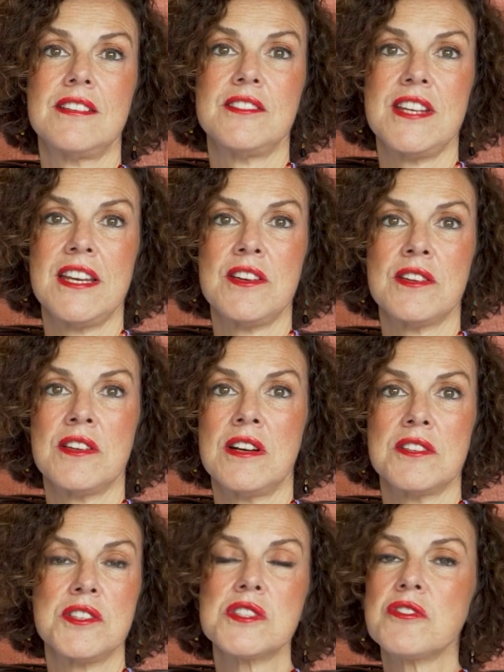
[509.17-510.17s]
to take your
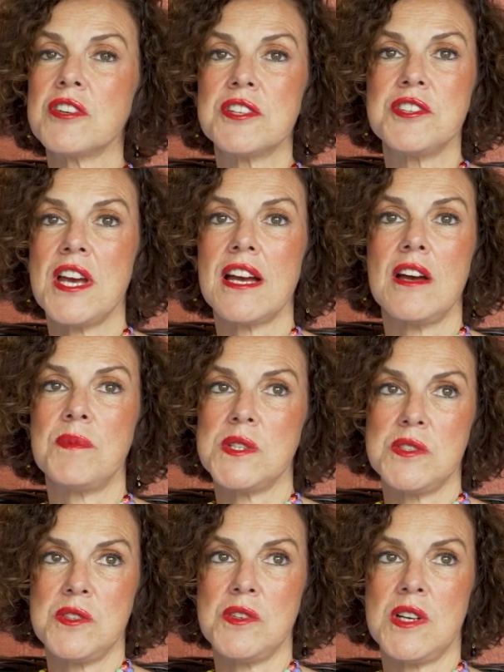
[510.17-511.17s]
dog just for a checkup
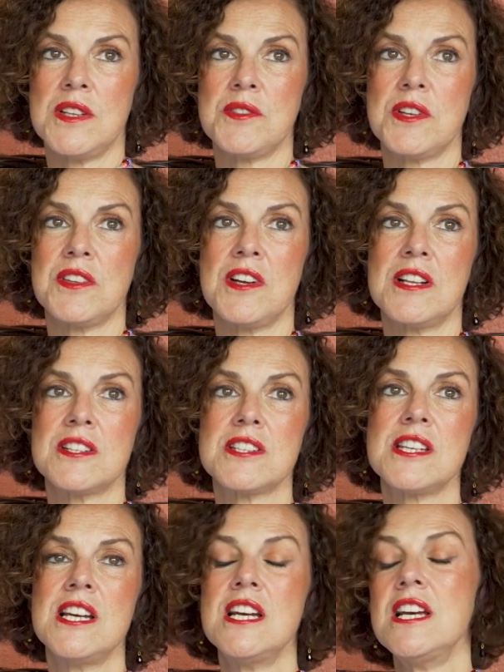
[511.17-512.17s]
is
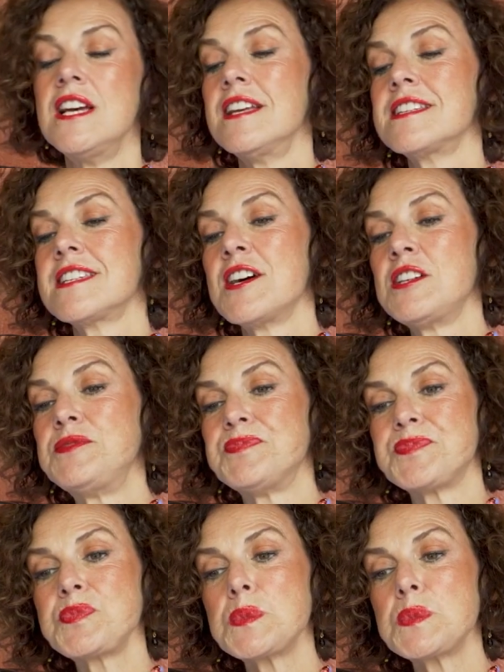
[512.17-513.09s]
$200. So